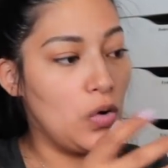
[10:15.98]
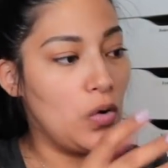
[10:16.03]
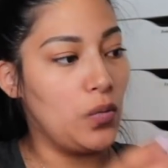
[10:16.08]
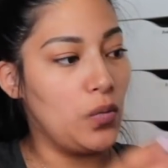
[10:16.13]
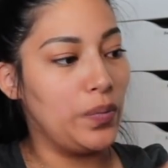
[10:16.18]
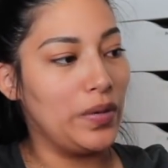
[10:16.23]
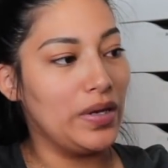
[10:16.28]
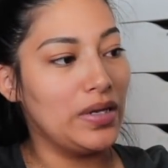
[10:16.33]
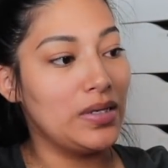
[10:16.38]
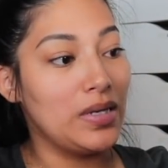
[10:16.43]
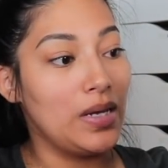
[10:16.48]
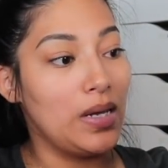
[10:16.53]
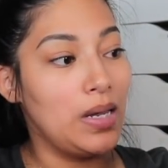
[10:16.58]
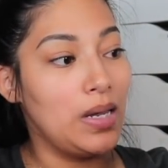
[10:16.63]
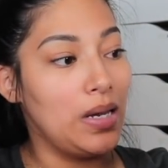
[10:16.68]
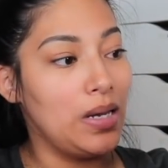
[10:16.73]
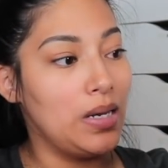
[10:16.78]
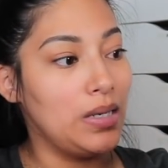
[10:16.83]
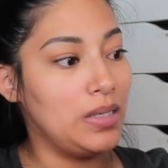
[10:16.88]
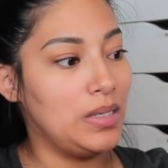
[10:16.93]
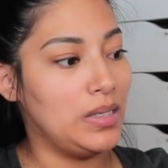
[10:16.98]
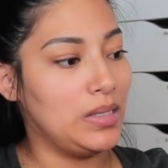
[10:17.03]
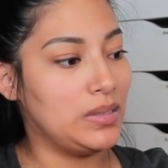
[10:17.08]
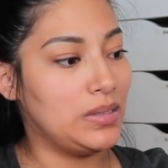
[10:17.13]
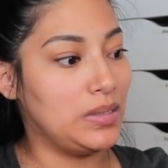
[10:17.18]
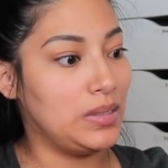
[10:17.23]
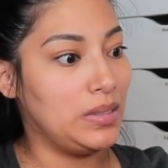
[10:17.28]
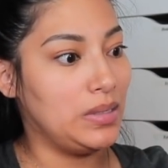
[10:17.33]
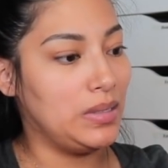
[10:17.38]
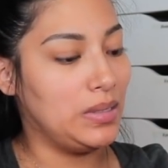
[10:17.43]
open
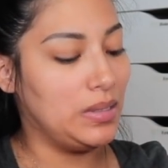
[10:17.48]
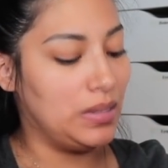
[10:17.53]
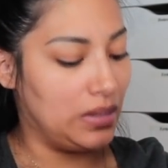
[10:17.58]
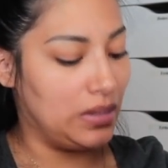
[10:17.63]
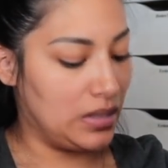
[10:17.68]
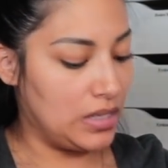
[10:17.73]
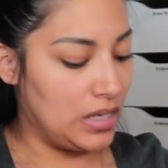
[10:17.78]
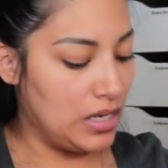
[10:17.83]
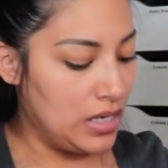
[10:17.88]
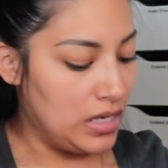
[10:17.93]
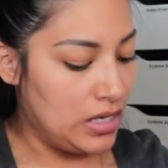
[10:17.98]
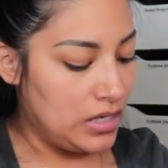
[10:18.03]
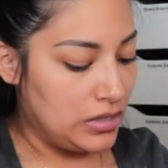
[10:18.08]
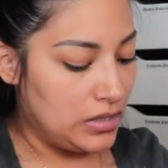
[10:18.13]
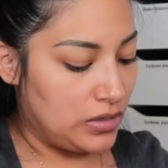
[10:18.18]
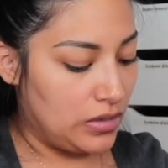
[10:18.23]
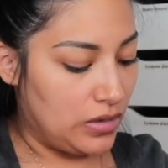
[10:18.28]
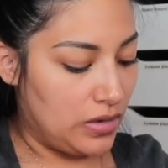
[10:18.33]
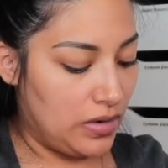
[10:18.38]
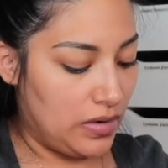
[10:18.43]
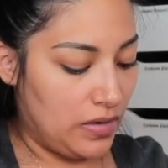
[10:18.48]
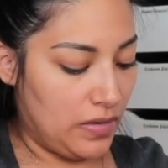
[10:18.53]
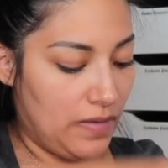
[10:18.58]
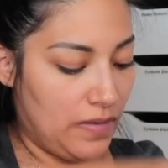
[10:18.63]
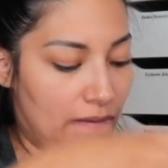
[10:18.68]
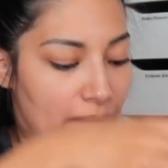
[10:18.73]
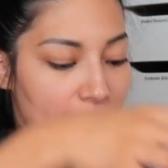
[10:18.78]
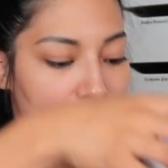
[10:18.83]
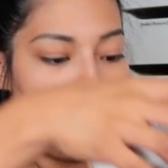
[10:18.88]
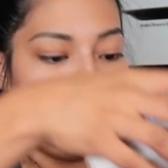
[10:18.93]
anything so
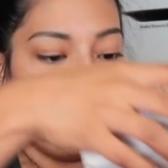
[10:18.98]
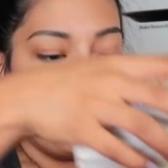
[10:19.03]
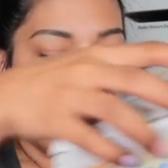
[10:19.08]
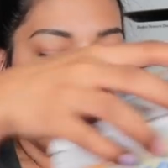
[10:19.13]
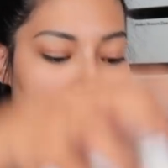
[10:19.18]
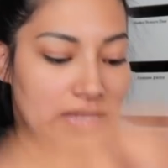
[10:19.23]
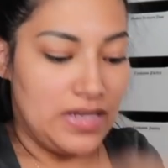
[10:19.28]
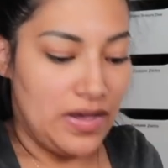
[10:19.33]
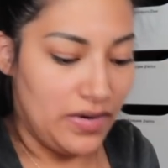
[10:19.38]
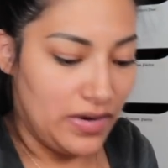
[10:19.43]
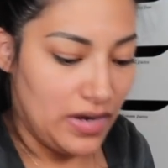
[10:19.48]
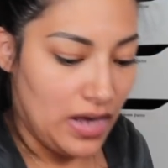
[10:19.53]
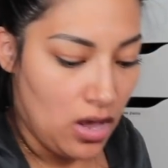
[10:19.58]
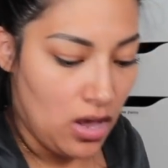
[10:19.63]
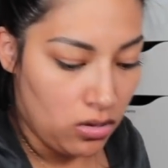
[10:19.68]
that's how